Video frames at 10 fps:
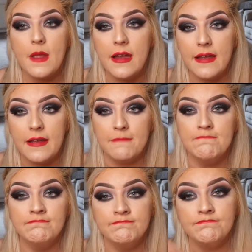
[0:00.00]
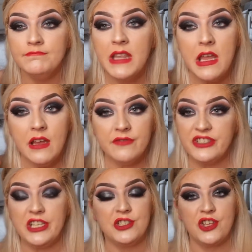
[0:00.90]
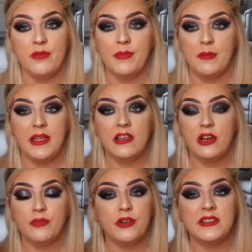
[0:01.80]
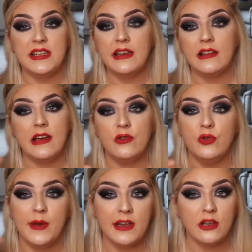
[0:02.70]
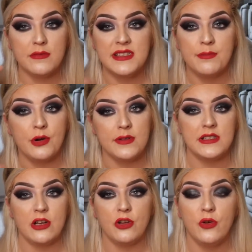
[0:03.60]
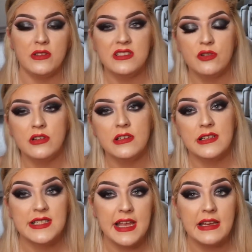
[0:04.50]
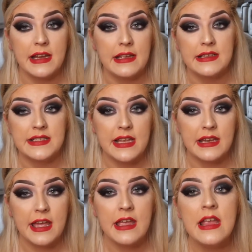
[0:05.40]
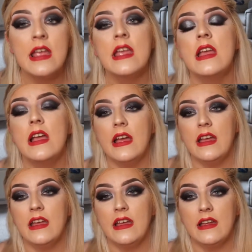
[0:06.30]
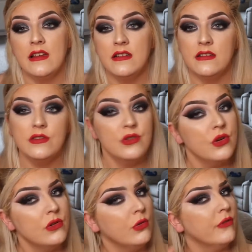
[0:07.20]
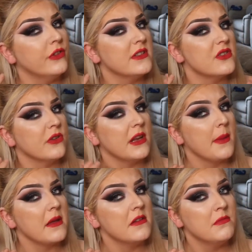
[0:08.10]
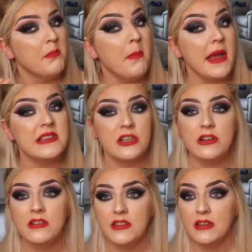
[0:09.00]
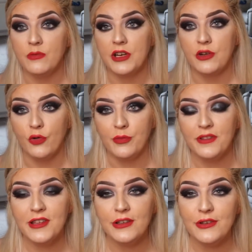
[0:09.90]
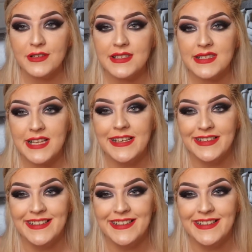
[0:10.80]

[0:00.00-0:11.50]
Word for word: Um, I've changed up my makeup routine a little when it comes to bronzer and contour, etc, etc. Uh, hopefully it's looking a bit better than what it normally looks.